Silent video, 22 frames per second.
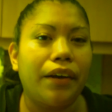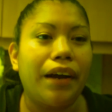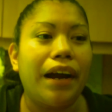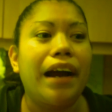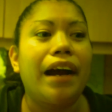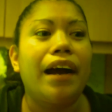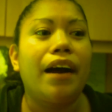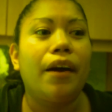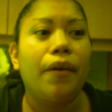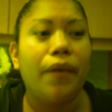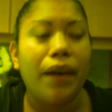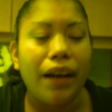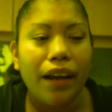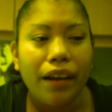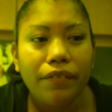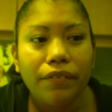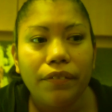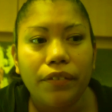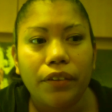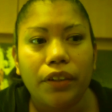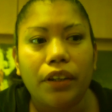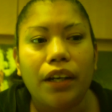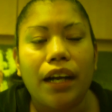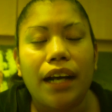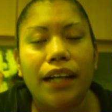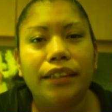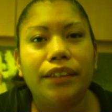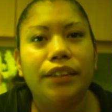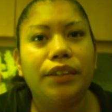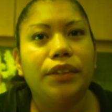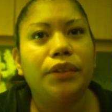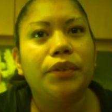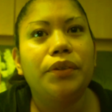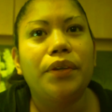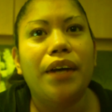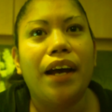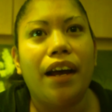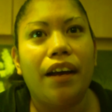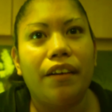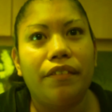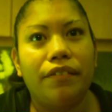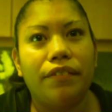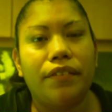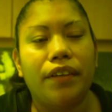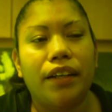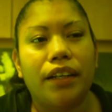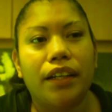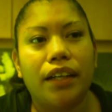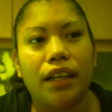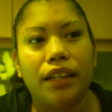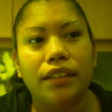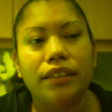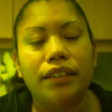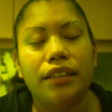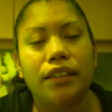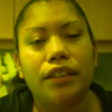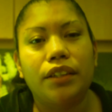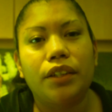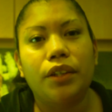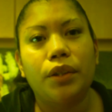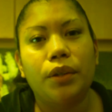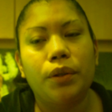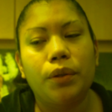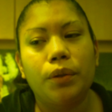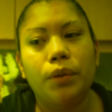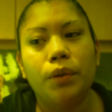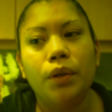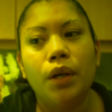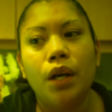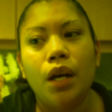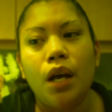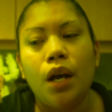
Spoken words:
However, I do have a cousin who